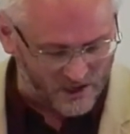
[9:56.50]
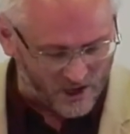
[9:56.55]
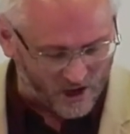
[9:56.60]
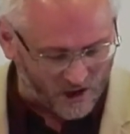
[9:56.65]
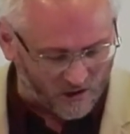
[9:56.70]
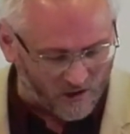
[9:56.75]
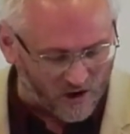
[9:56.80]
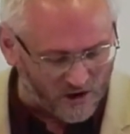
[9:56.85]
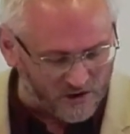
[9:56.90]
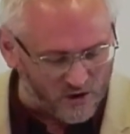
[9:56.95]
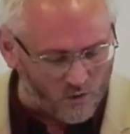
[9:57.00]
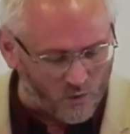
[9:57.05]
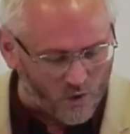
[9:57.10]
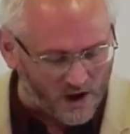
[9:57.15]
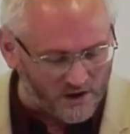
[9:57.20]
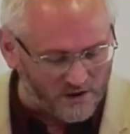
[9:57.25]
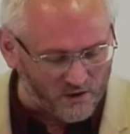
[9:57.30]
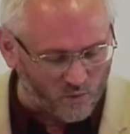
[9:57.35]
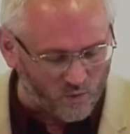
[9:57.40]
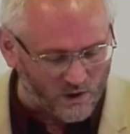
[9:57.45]
Are you
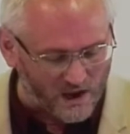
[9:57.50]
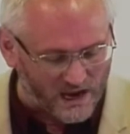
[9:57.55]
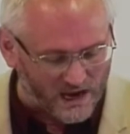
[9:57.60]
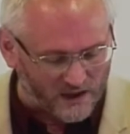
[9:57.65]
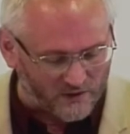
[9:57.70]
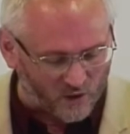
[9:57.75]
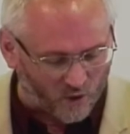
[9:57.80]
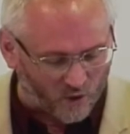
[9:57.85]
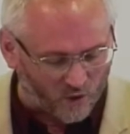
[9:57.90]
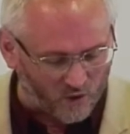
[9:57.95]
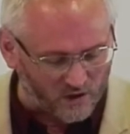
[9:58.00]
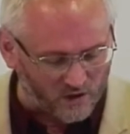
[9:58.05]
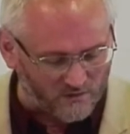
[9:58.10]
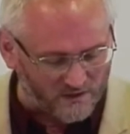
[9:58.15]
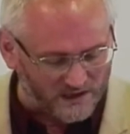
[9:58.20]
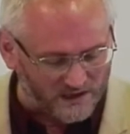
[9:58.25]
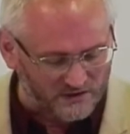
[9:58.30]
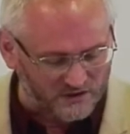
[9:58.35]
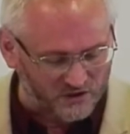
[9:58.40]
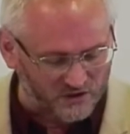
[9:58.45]
unaware that all of
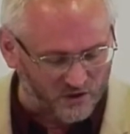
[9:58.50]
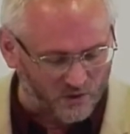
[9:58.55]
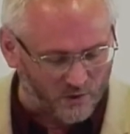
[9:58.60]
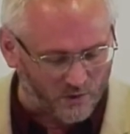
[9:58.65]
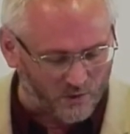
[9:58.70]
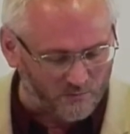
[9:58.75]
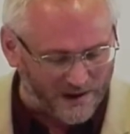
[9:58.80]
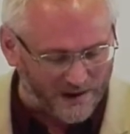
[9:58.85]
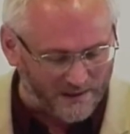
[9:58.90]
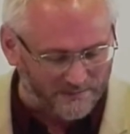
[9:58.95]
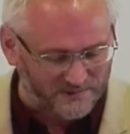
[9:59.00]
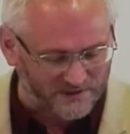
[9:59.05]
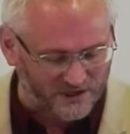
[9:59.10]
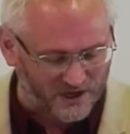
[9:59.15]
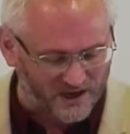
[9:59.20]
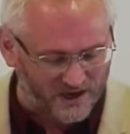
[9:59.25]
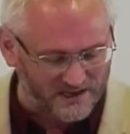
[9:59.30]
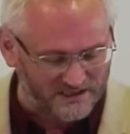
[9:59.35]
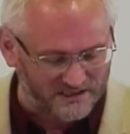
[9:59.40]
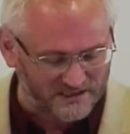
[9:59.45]
us who were
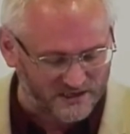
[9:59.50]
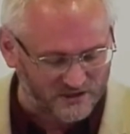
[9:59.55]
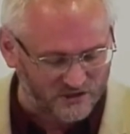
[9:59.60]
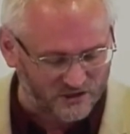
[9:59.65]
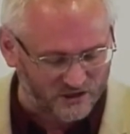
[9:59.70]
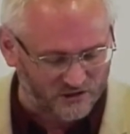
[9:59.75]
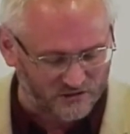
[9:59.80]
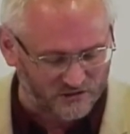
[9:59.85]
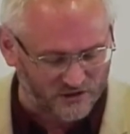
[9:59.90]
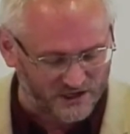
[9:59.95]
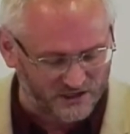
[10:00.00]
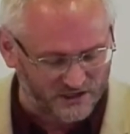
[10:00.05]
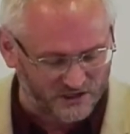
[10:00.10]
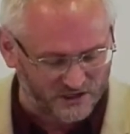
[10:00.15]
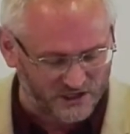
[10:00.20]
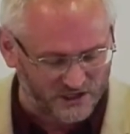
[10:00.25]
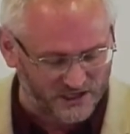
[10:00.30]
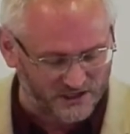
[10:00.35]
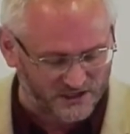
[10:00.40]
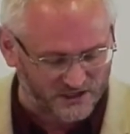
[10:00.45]
baptized into Christ
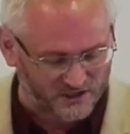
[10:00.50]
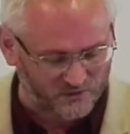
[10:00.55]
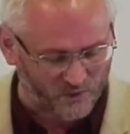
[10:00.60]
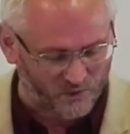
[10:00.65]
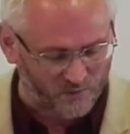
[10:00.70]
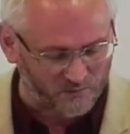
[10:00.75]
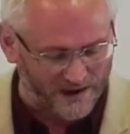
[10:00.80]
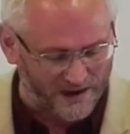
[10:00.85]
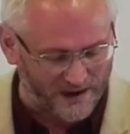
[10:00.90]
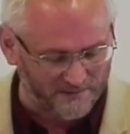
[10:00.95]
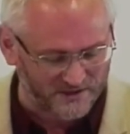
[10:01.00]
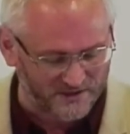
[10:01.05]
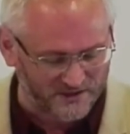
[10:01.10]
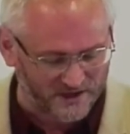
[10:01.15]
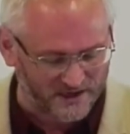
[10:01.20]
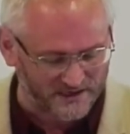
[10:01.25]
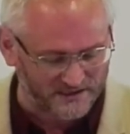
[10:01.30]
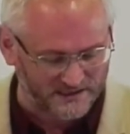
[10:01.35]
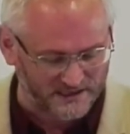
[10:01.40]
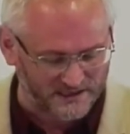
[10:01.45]
Jesus were
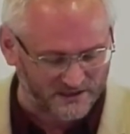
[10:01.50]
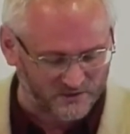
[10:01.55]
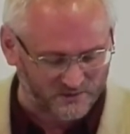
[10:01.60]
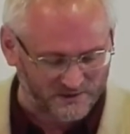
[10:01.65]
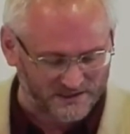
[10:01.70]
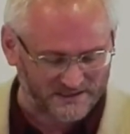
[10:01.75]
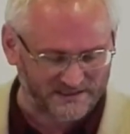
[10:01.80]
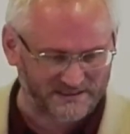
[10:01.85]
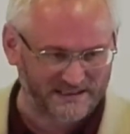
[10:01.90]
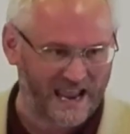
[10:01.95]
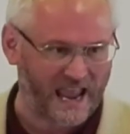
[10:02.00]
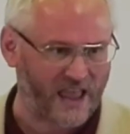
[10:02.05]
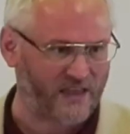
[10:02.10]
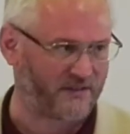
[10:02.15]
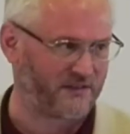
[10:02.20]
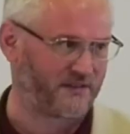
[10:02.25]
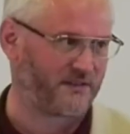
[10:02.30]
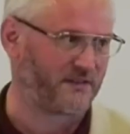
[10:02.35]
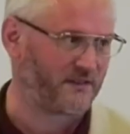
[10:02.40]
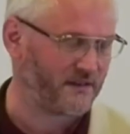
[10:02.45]
baptized into his death?